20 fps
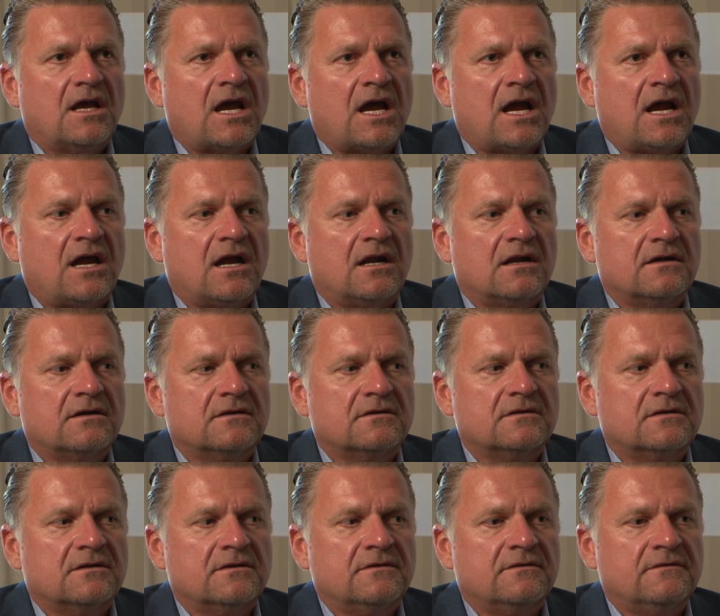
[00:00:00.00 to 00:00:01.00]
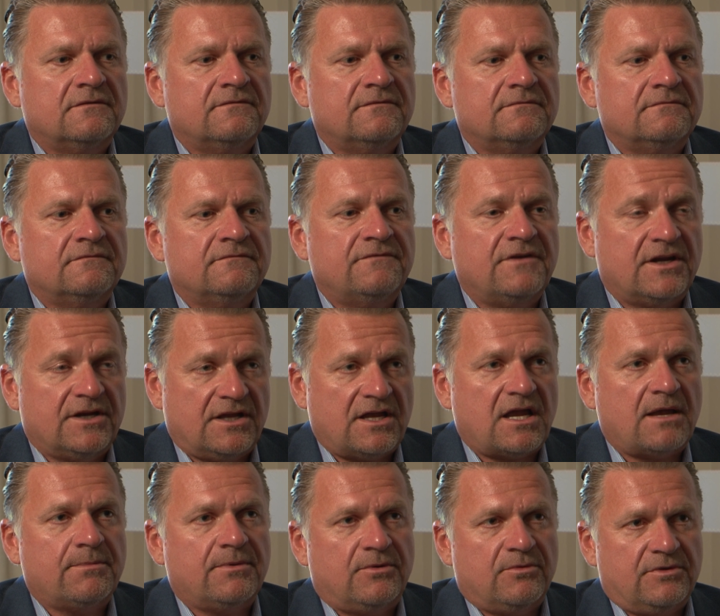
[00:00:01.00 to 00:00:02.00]
are very
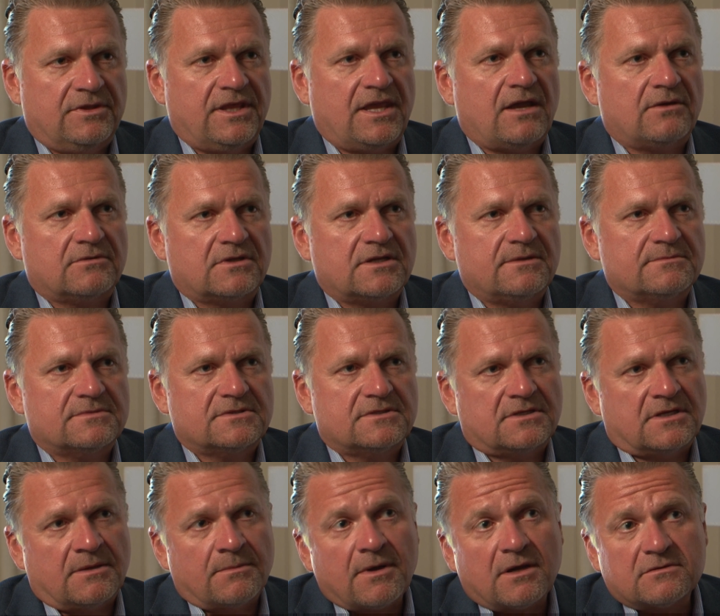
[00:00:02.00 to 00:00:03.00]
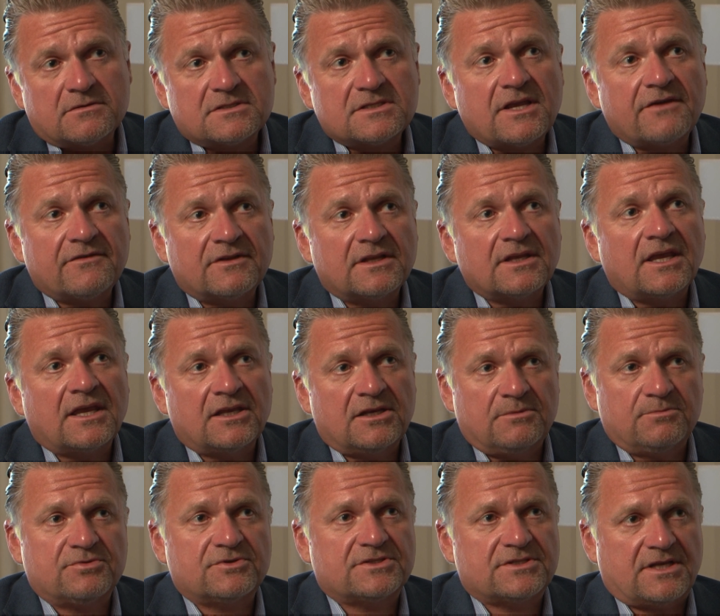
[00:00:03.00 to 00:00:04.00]
happy with the outcomes, about
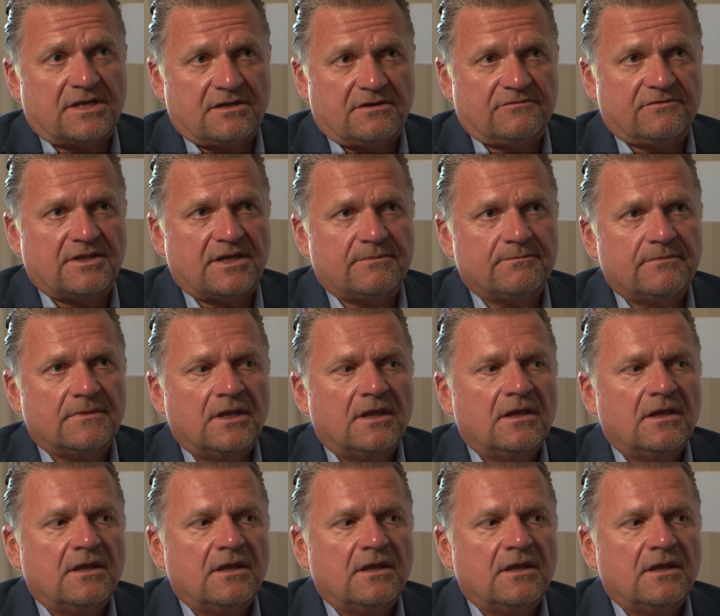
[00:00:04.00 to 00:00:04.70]
70–80% of them.